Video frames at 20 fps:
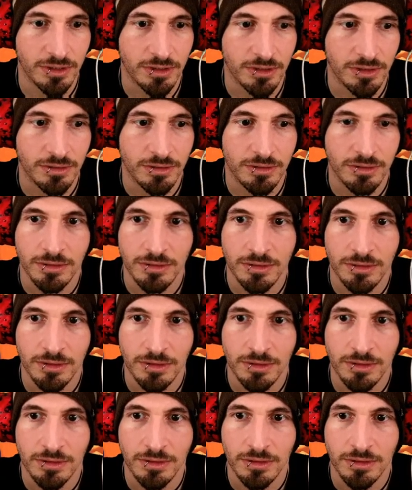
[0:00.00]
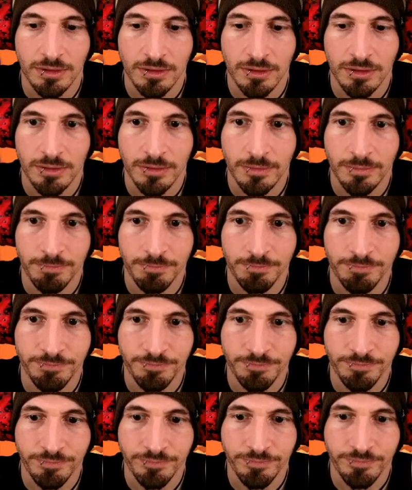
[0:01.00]

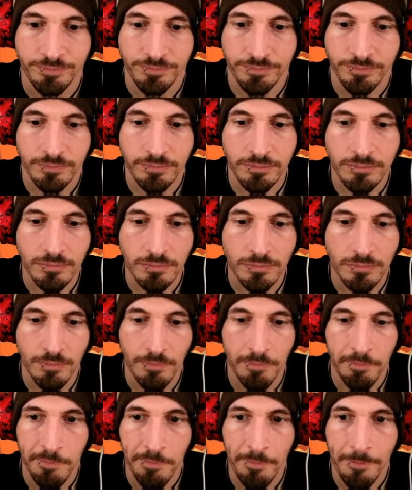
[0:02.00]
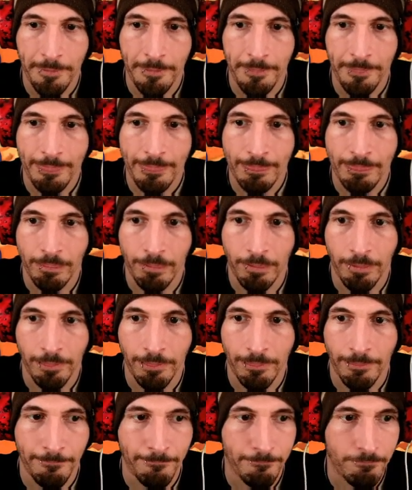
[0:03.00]

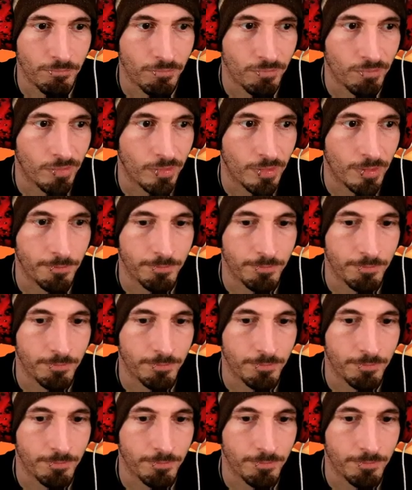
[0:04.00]
No one is speaking in this clip.